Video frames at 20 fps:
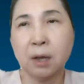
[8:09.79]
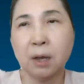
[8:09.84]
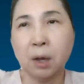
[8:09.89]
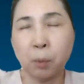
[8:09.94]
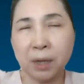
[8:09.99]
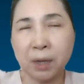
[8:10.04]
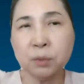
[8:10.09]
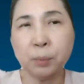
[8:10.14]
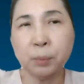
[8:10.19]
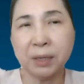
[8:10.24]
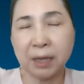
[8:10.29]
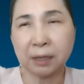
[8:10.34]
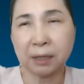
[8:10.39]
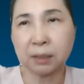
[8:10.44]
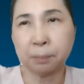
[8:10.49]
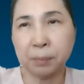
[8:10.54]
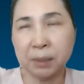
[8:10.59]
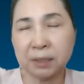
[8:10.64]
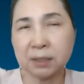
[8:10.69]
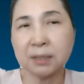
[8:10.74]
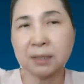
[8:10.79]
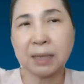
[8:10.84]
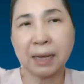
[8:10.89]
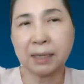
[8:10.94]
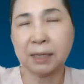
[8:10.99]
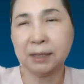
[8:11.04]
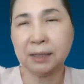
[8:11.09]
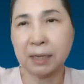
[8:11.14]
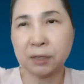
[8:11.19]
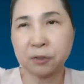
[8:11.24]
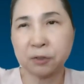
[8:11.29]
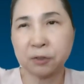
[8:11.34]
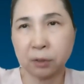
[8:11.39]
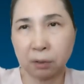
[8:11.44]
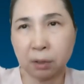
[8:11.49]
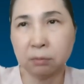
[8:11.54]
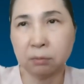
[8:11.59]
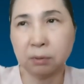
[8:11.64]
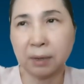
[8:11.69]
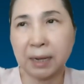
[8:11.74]
Once we get the business architecture
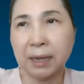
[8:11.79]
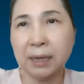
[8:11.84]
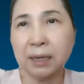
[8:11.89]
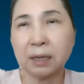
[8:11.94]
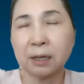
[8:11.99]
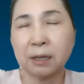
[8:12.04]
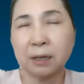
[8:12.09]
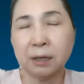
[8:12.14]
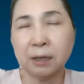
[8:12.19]
correct,